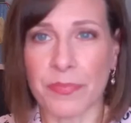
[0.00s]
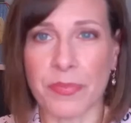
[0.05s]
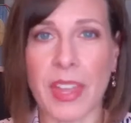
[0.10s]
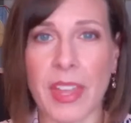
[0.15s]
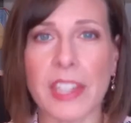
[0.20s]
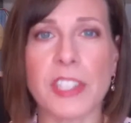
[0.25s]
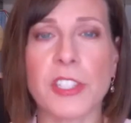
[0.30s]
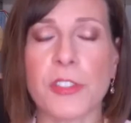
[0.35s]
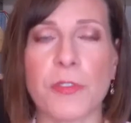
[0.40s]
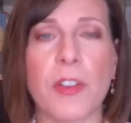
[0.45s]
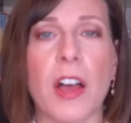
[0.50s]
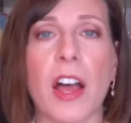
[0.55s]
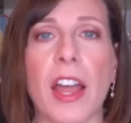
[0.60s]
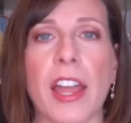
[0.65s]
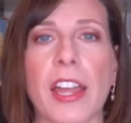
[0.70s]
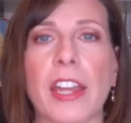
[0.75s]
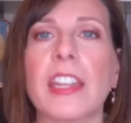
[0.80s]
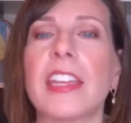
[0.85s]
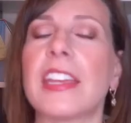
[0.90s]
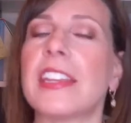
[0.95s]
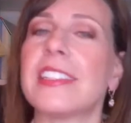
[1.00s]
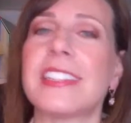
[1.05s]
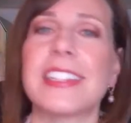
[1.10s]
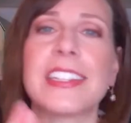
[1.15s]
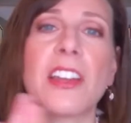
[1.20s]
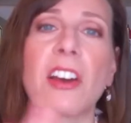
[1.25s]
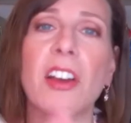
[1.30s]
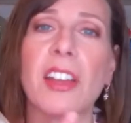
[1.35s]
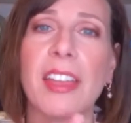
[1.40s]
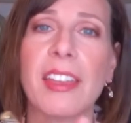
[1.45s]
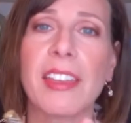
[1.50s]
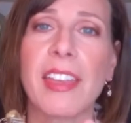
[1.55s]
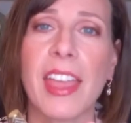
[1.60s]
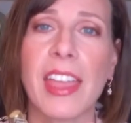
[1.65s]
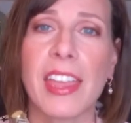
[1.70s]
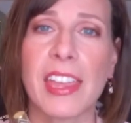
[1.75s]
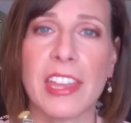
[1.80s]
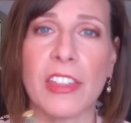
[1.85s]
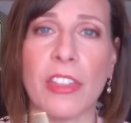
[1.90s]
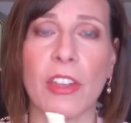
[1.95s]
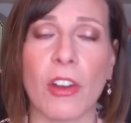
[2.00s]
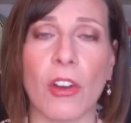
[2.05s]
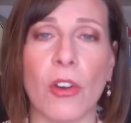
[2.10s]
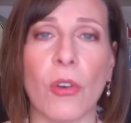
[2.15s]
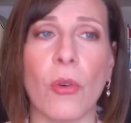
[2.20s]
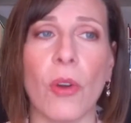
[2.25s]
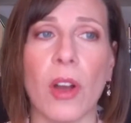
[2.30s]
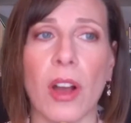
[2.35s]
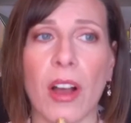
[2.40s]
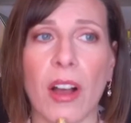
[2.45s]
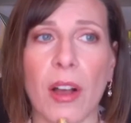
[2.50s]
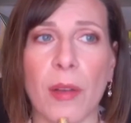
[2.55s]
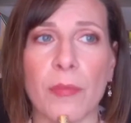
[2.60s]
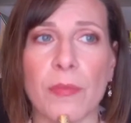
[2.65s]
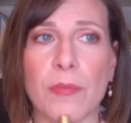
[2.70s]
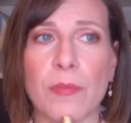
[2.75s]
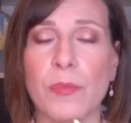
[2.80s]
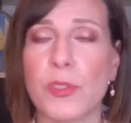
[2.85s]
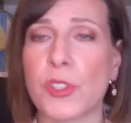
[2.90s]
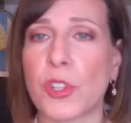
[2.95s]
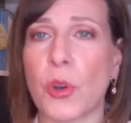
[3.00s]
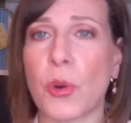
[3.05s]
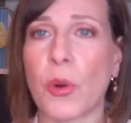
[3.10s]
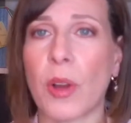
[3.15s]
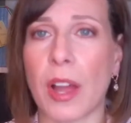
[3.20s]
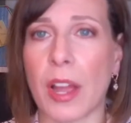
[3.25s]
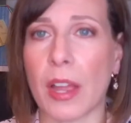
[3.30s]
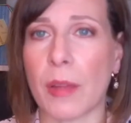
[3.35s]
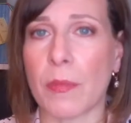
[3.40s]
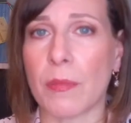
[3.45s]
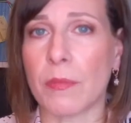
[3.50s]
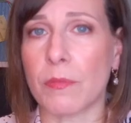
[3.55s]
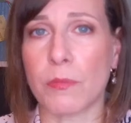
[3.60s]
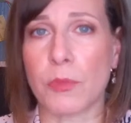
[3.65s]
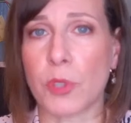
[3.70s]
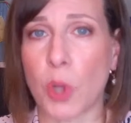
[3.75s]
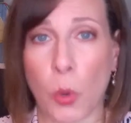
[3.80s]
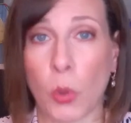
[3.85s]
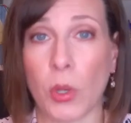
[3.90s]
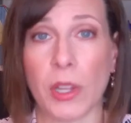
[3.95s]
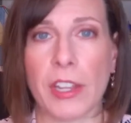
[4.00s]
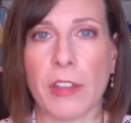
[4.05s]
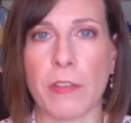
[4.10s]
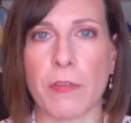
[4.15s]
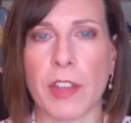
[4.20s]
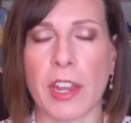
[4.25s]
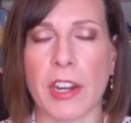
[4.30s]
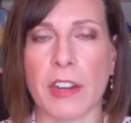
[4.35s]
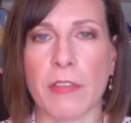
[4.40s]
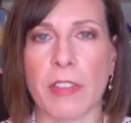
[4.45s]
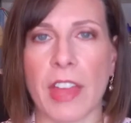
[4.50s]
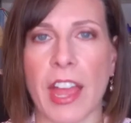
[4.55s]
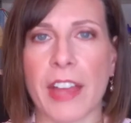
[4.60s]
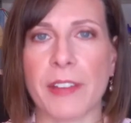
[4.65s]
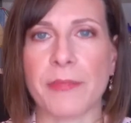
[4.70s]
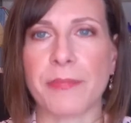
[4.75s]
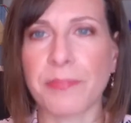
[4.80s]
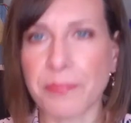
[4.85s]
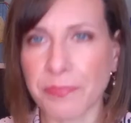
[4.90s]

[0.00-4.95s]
That's fine. It did not get cakey though, um, so I'm totally a fan of that.